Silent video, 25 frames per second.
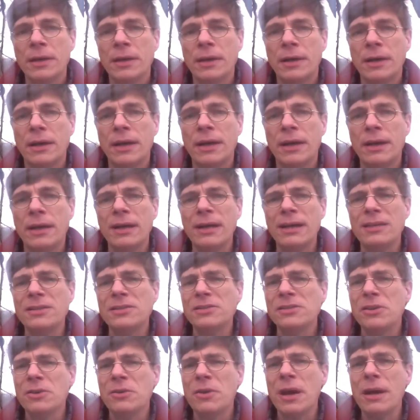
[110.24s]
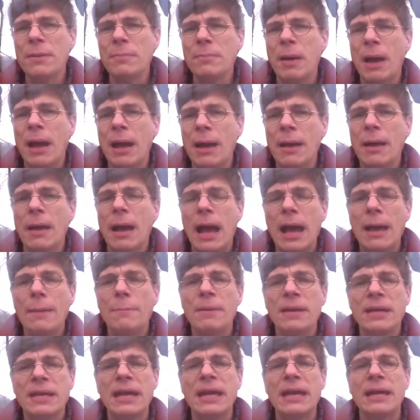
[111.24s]
uh, and so I, I, I,
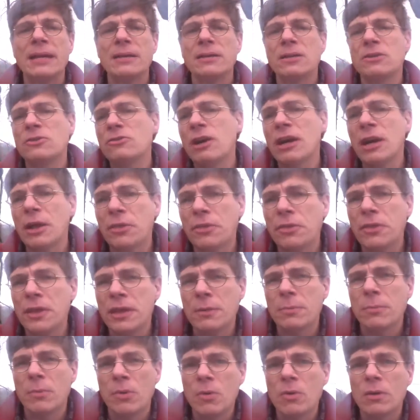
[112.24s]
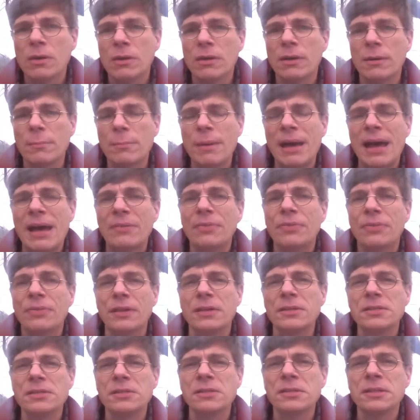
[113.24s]
began to try to think more about
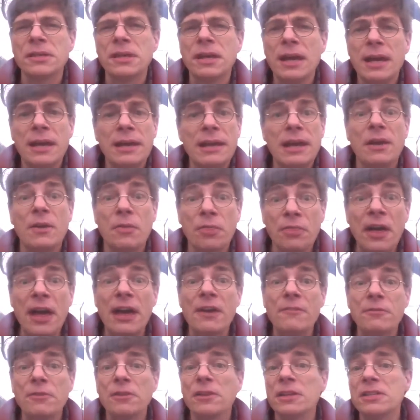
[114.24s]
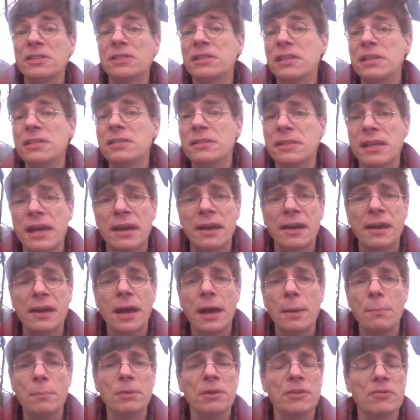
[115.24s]
this. Now, thankfully, since then, a
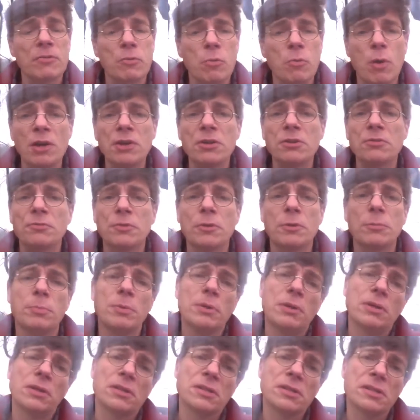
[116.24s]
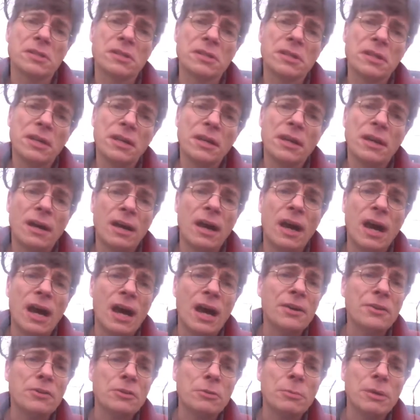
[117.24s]
couple of wonderful books uh,
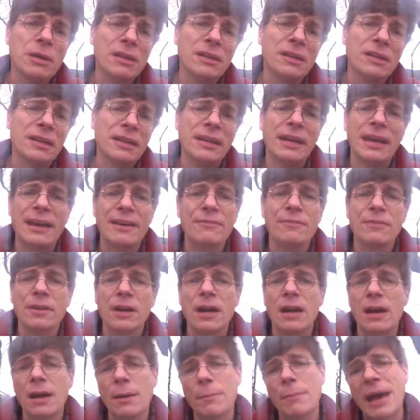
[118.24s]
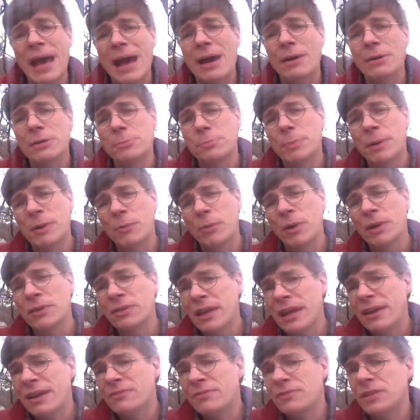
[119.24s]
on humility have come out. But what
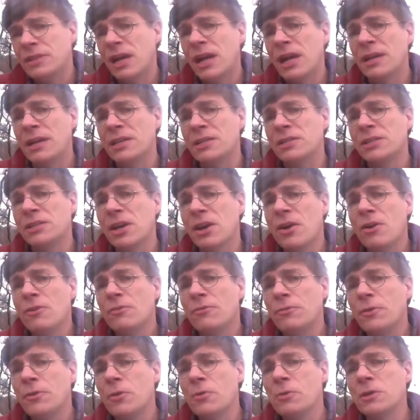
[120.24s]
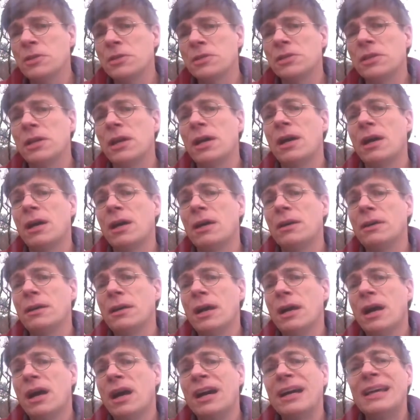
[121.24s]
they have done is focus on uh,